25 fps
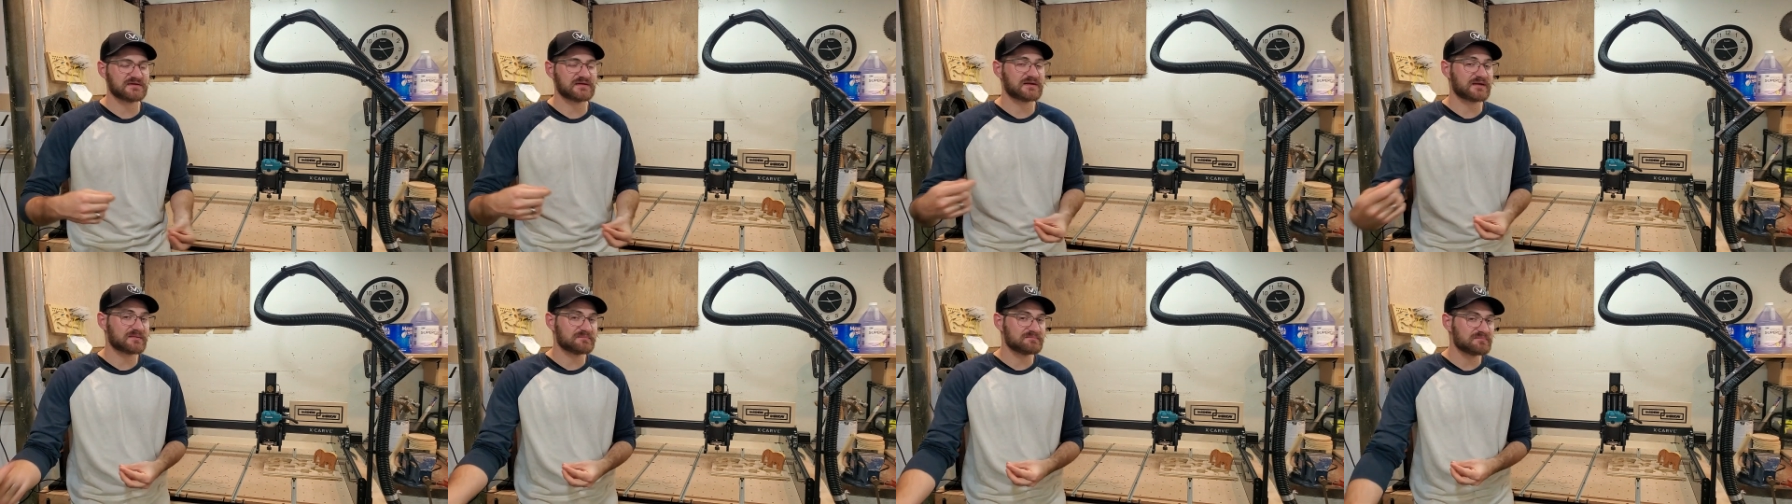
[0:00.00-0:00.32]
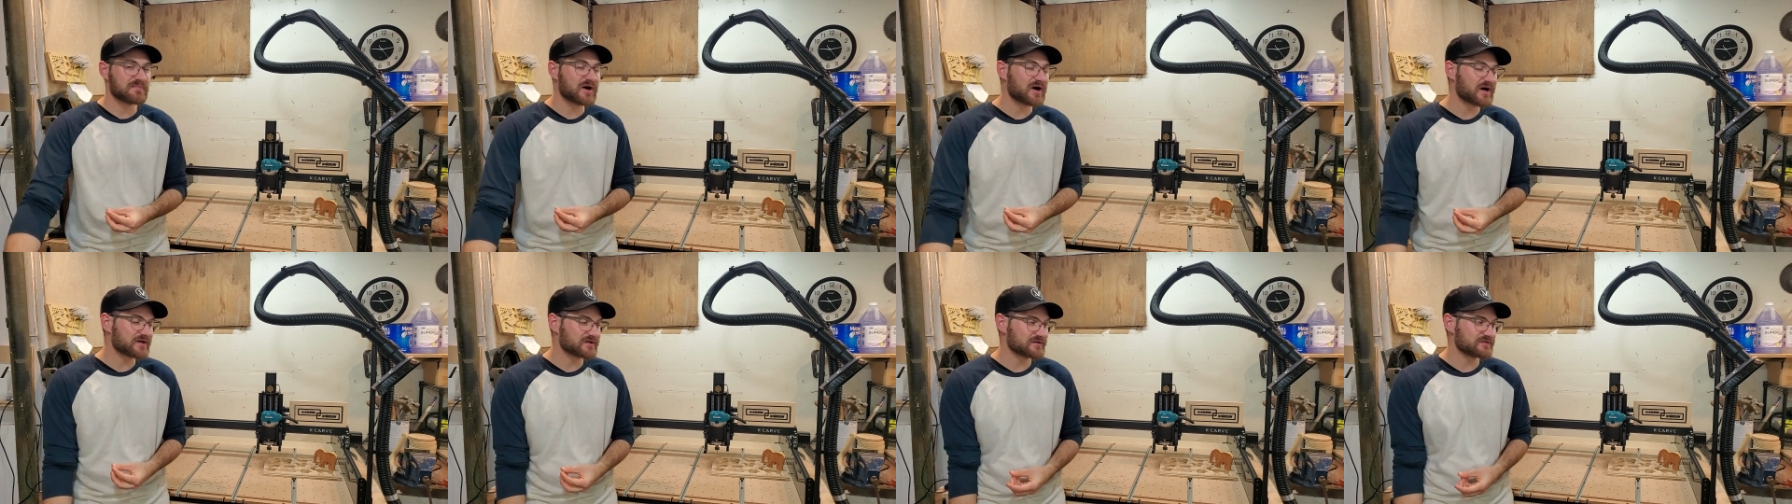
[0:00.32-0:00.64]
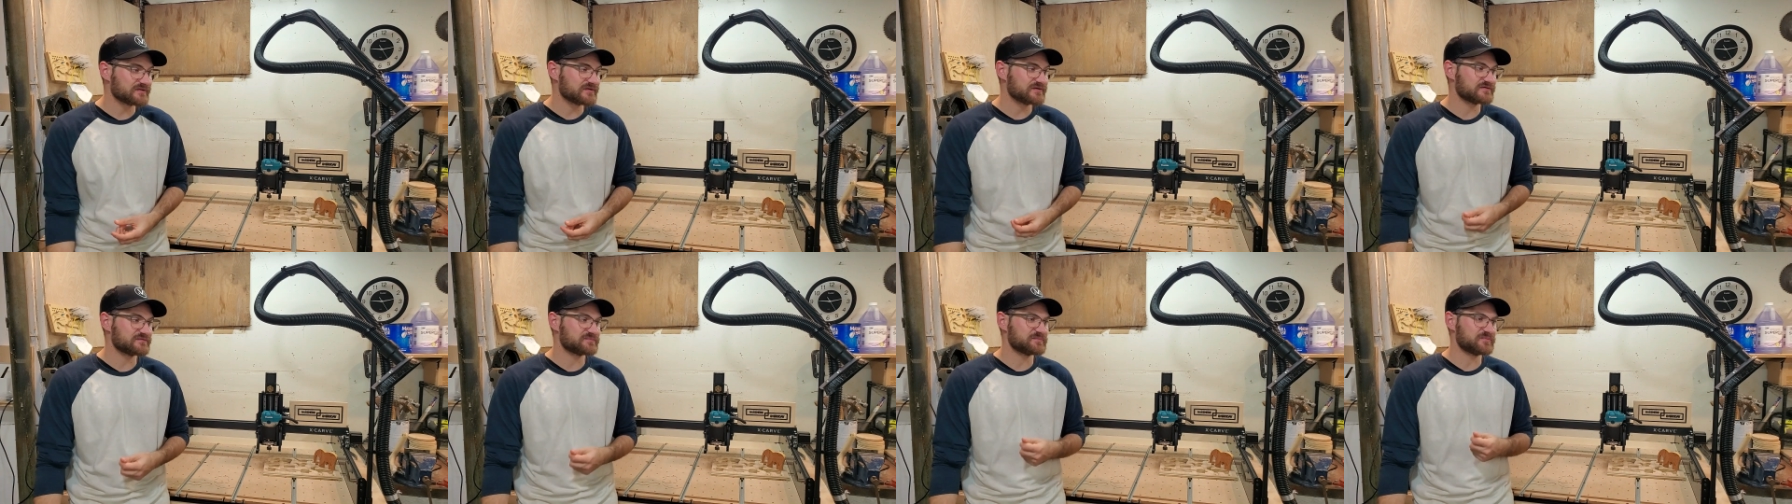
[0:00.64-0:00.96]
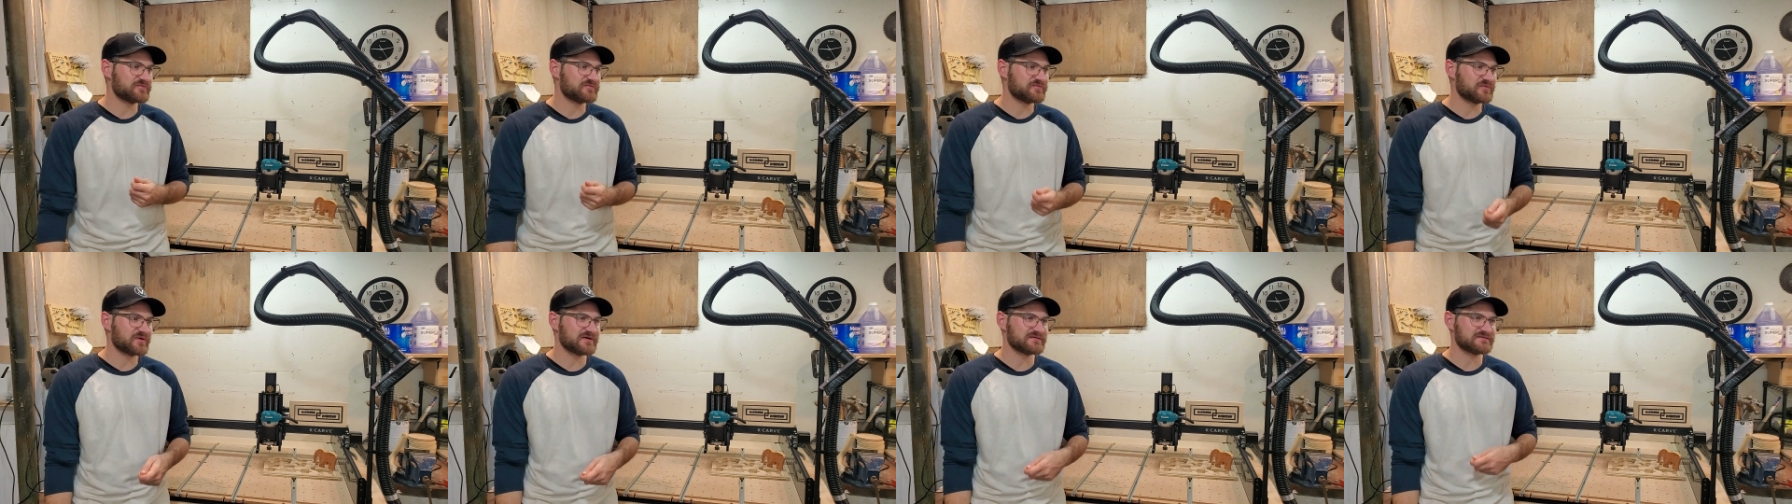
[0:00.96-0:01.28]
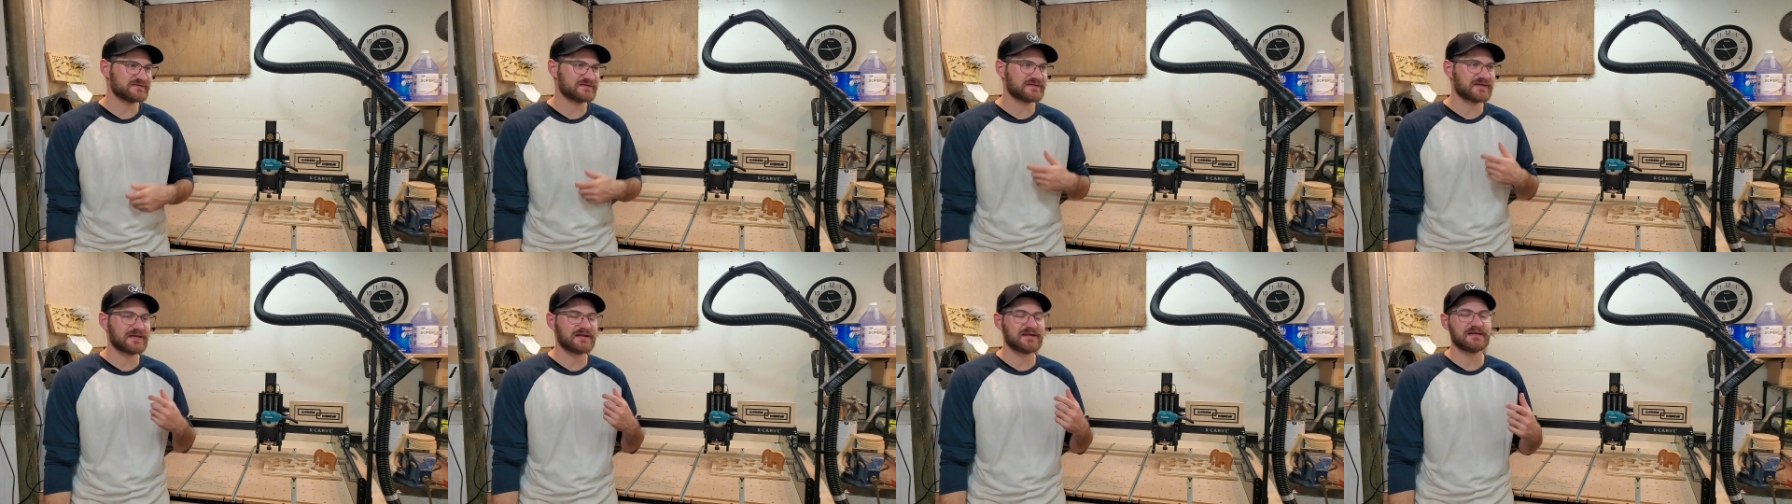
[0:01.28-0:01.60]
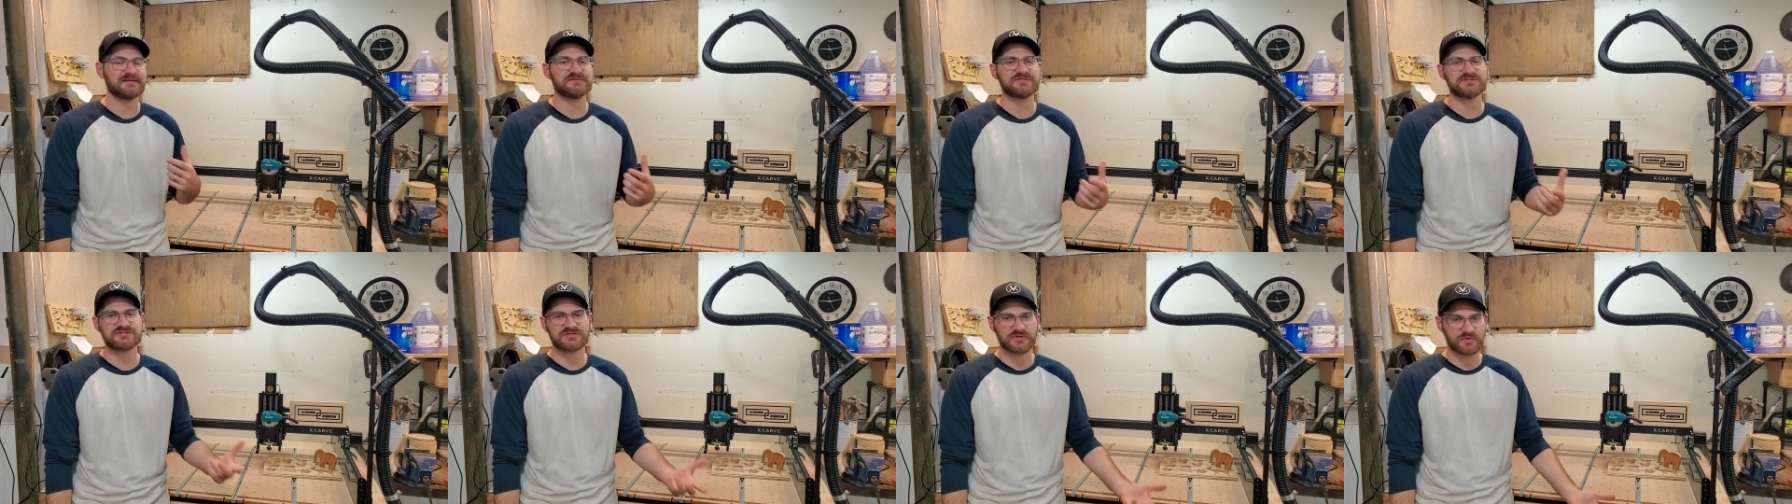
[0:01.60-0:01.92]
Can I model this before I say, can I
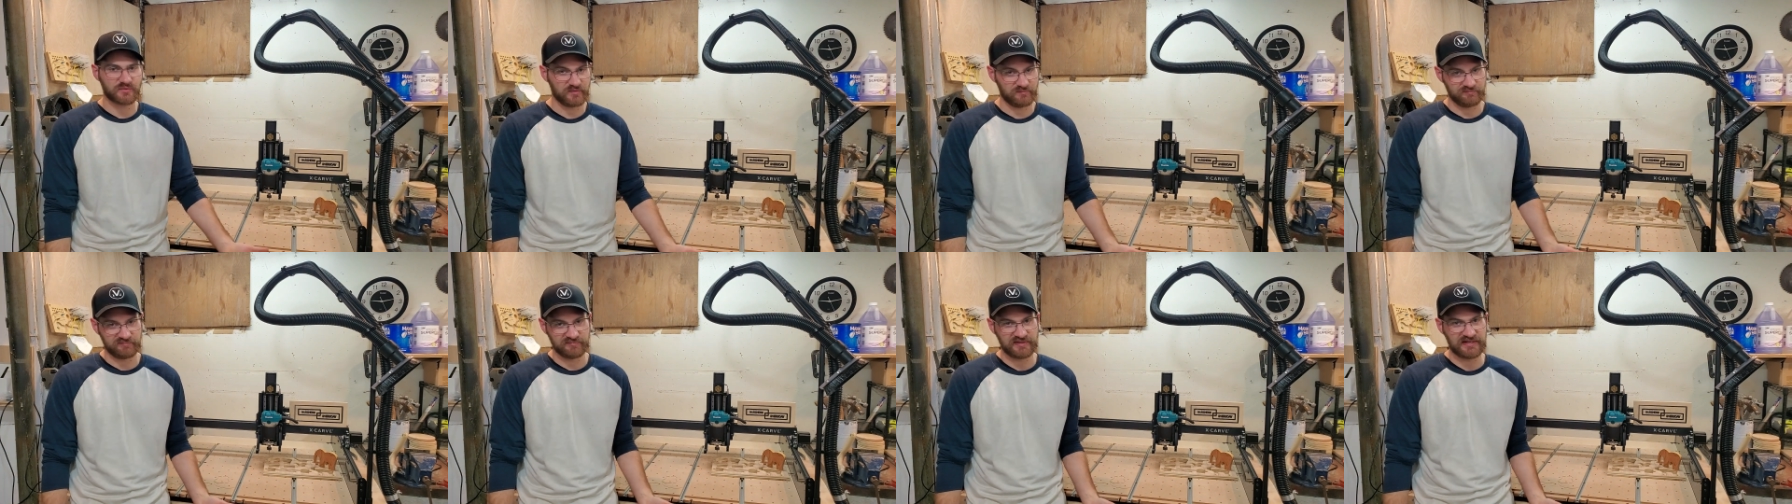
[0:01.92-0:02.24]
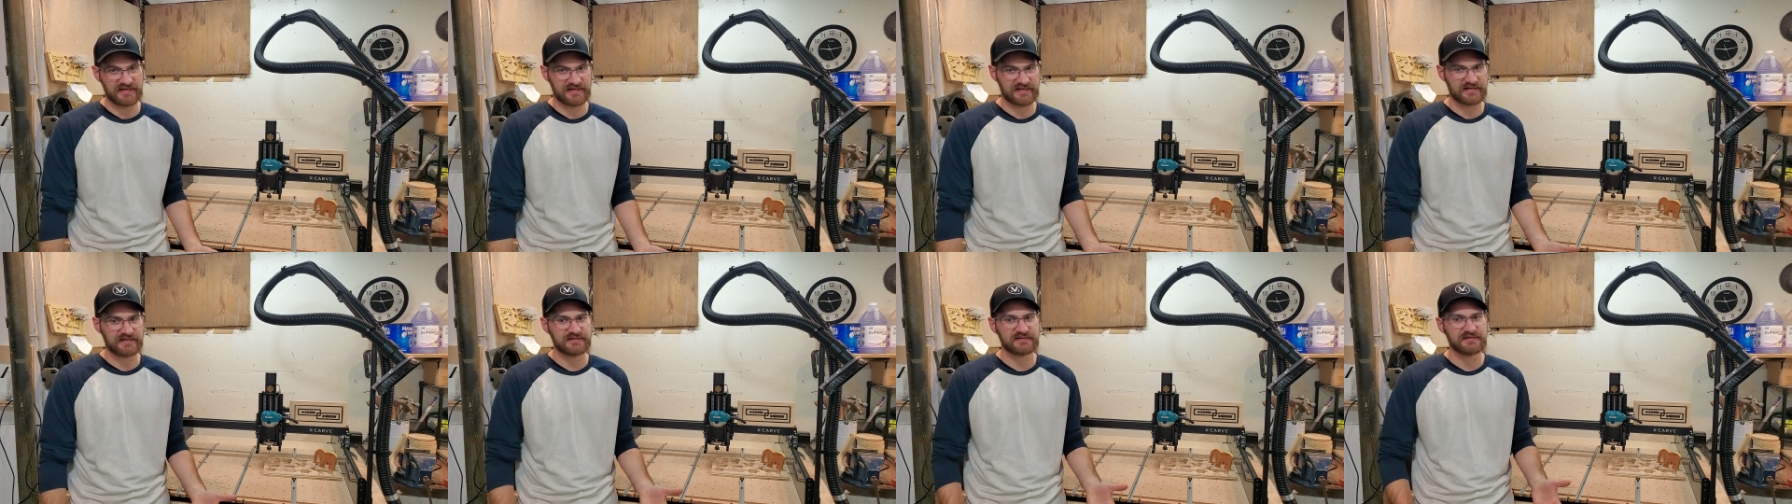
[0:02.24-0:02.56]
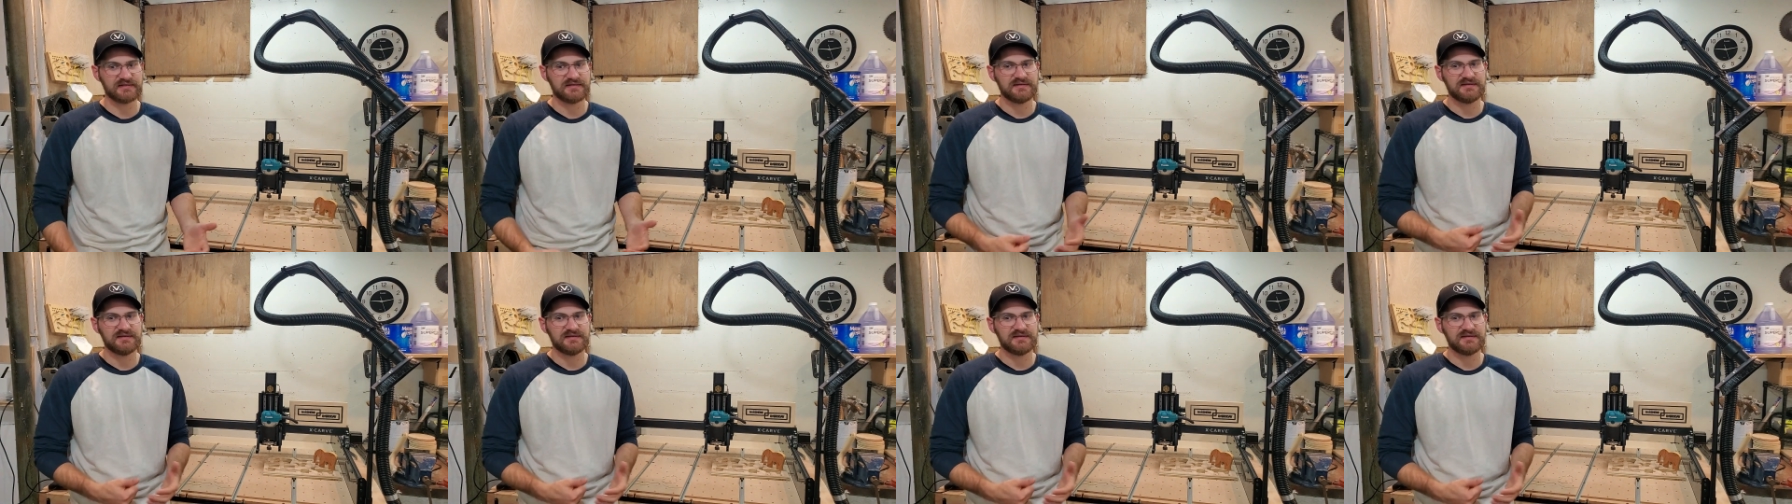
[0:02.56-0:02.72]
just go and buy it?